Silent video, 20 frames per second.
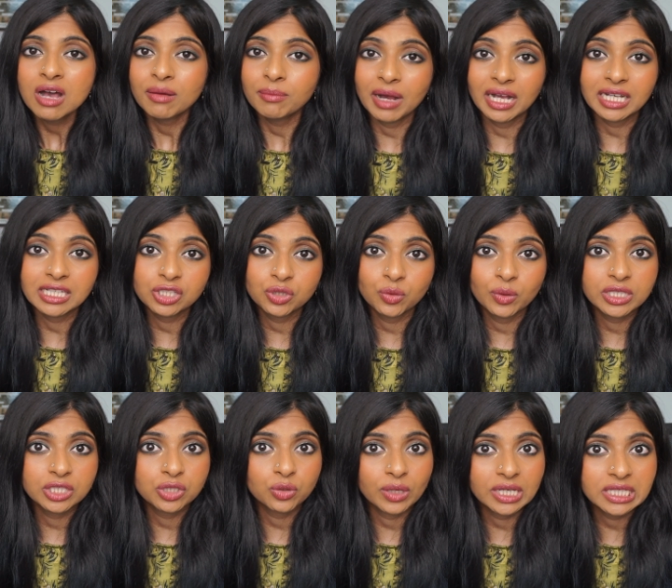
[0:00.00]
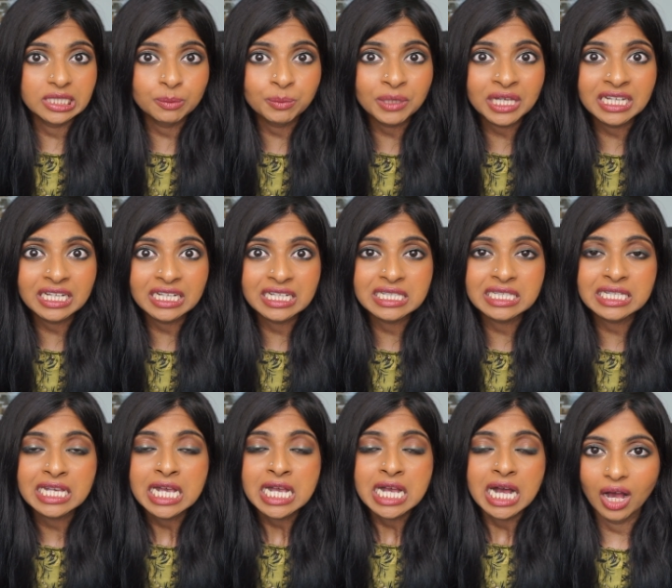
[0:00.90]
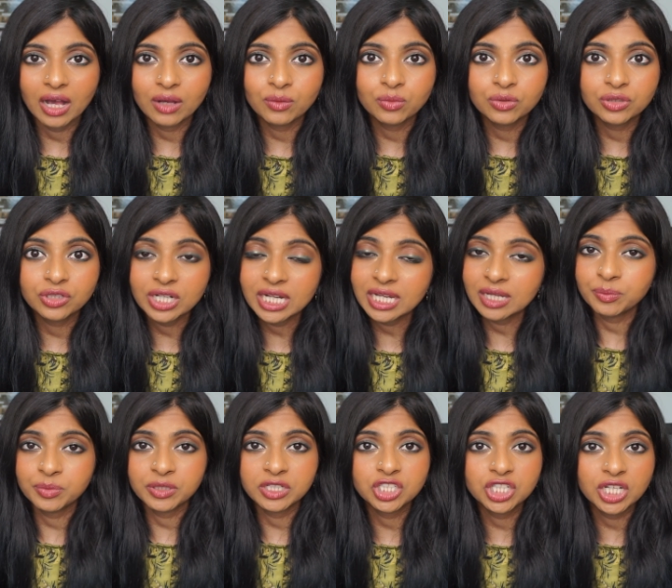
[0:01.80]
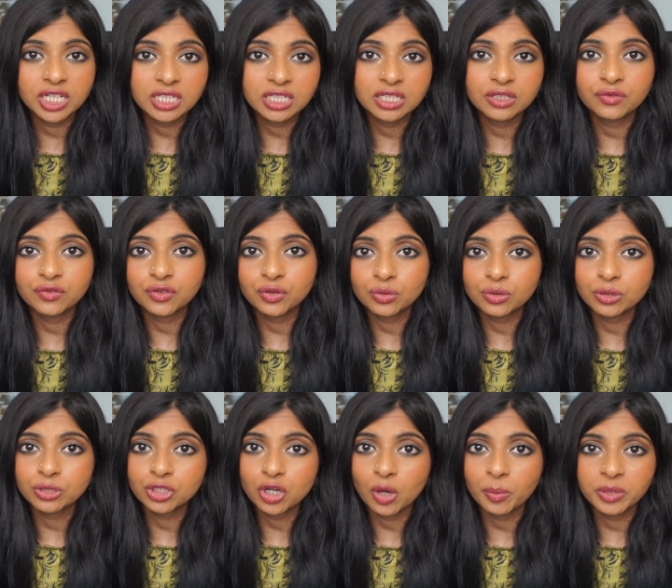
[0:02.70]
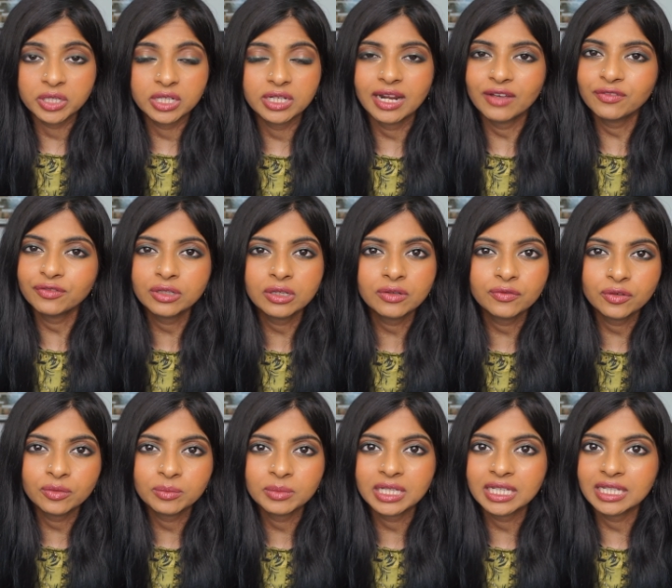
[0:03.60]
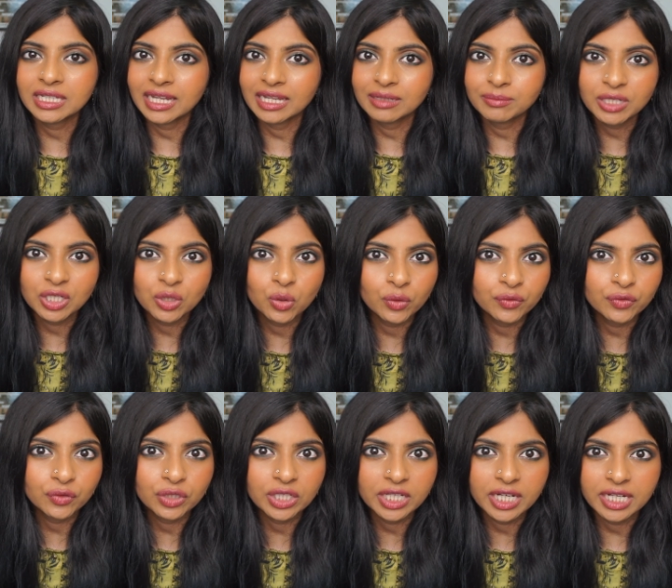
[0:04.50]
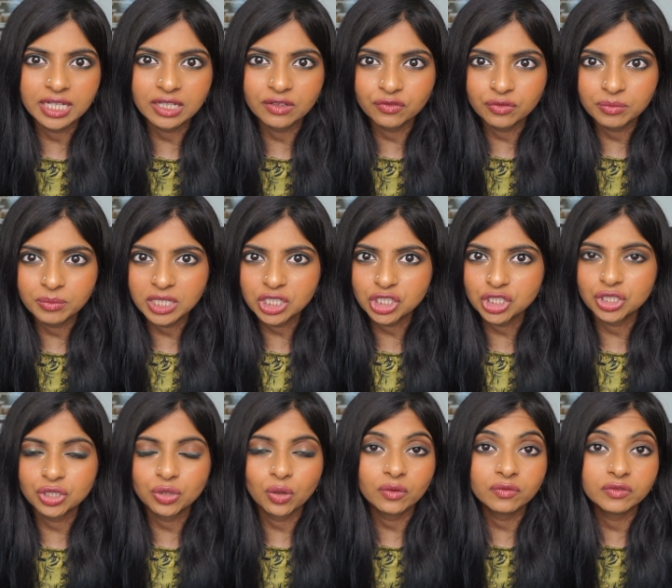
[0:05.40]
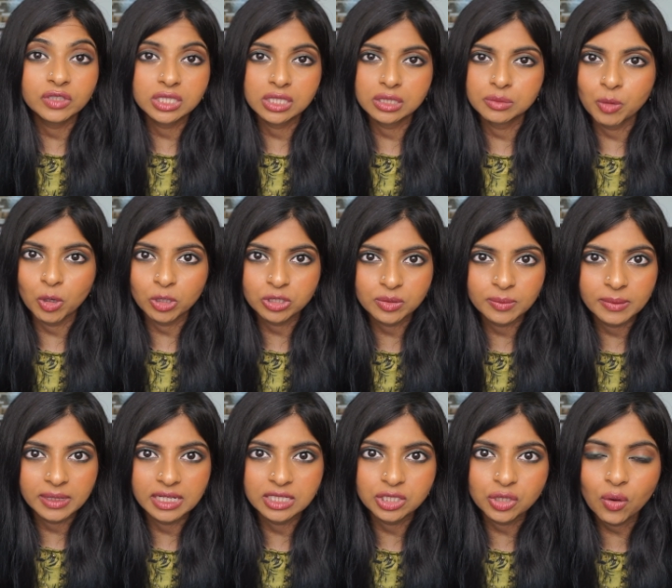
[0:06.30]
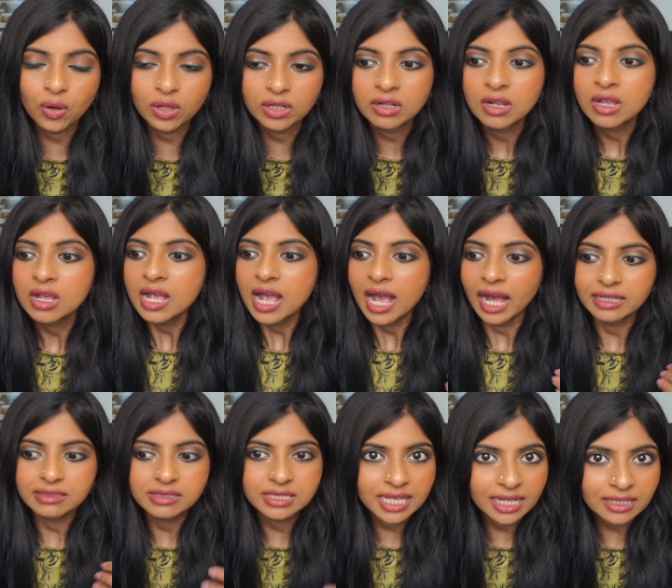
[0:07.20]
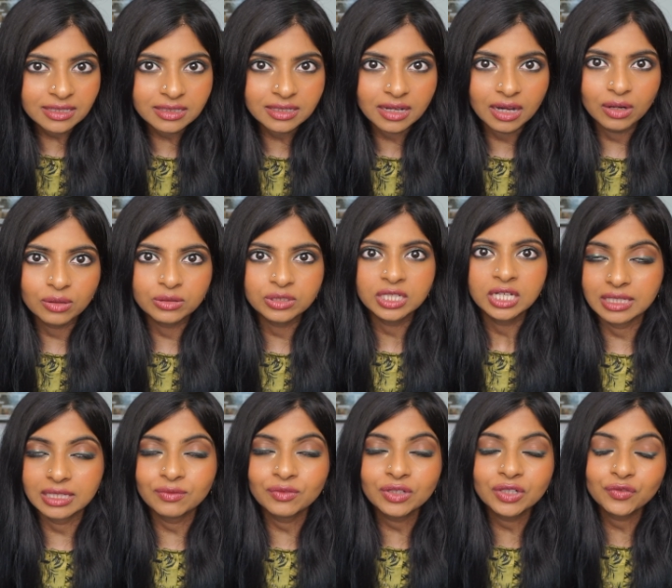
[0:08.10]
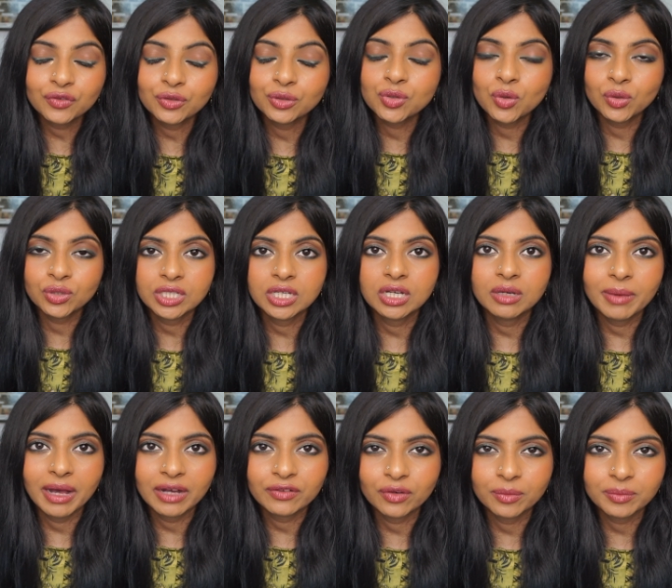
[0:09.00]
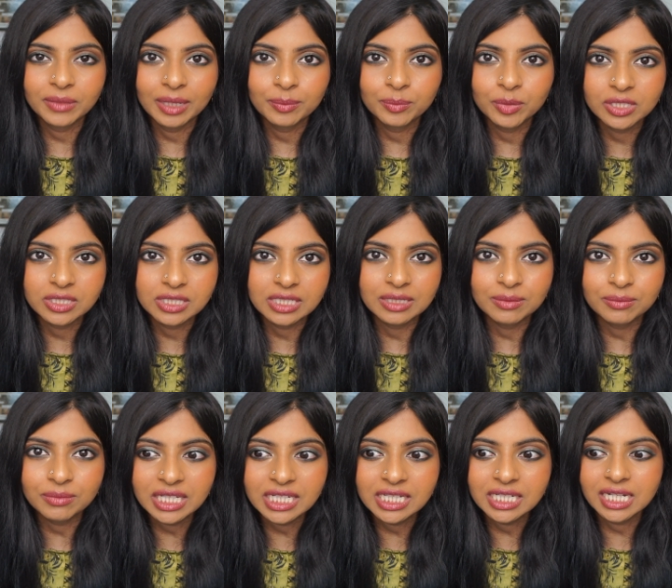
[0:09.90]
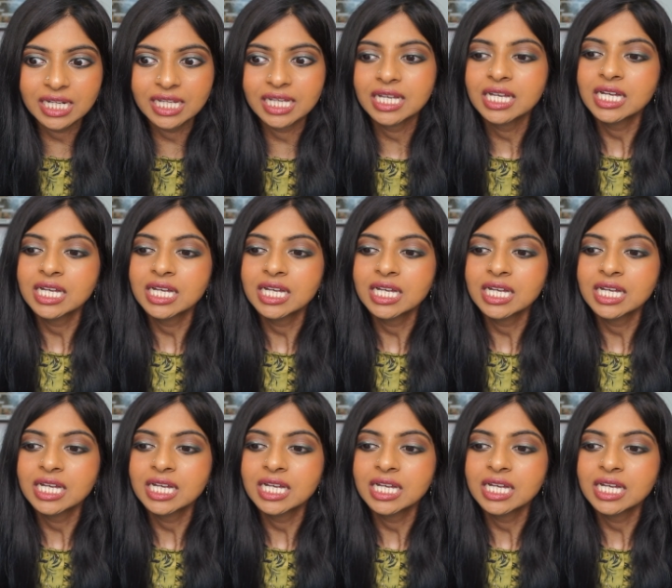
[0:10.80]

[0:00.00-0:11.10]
my so-and-so experience. I would really appreciate it if you could drop in a referral for me. Let me know if you need any information or if this is possible at all, and send it out. Even if you don't hear back from that person immediately,